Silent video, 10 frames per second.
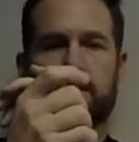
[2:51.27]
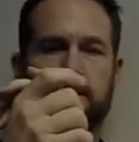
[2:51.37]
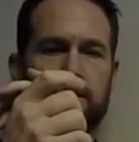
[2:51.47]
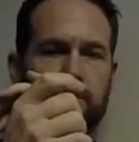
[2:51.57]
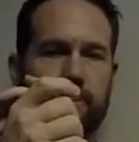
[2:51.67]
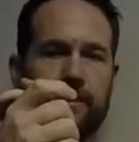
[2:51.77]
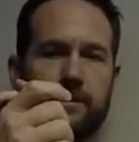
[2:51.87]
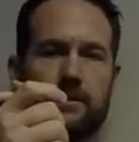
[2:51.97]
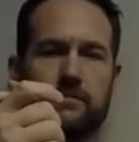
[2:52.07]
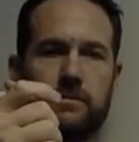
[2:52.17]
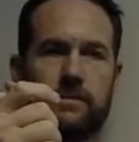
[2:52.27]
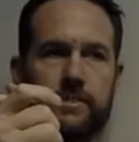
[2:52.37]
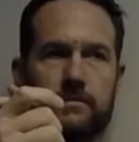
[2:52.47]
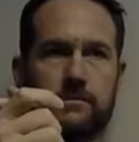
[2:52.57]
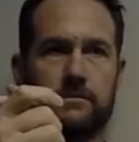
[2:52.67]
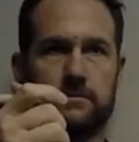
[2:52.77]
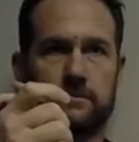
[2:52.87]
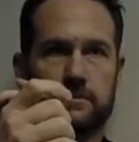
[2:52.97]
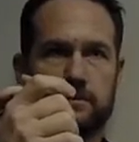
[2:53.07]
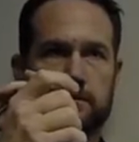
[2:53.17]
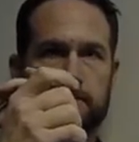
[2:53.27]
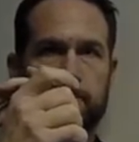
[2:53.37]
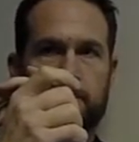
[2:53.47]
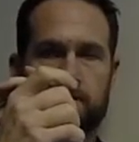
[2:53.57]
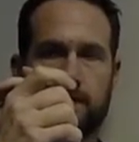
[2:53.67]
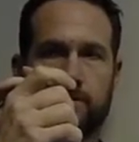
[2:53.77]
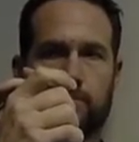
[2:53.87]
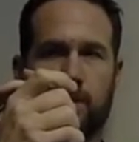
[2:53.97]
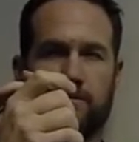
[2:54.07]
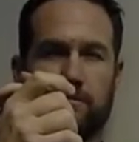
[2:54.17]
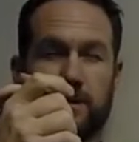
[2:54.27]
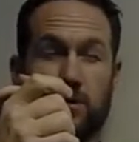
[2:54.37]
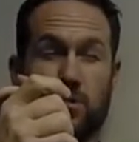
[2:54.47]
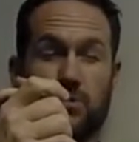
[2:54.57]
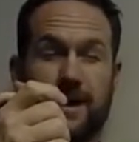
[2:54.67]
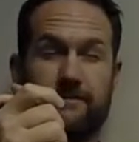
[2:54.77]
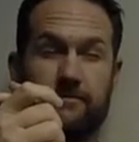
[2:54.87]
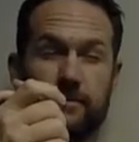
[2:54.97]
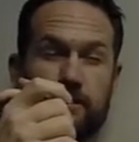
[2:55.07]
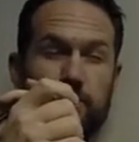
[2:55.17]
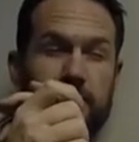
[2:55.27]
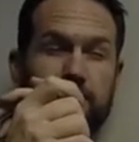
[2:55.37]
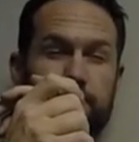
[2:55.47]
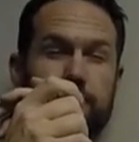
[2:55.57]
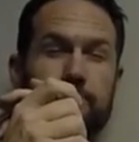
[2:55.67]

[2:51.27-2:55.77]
that'll thunk over, thunk. So I would probably hold that for a little bit.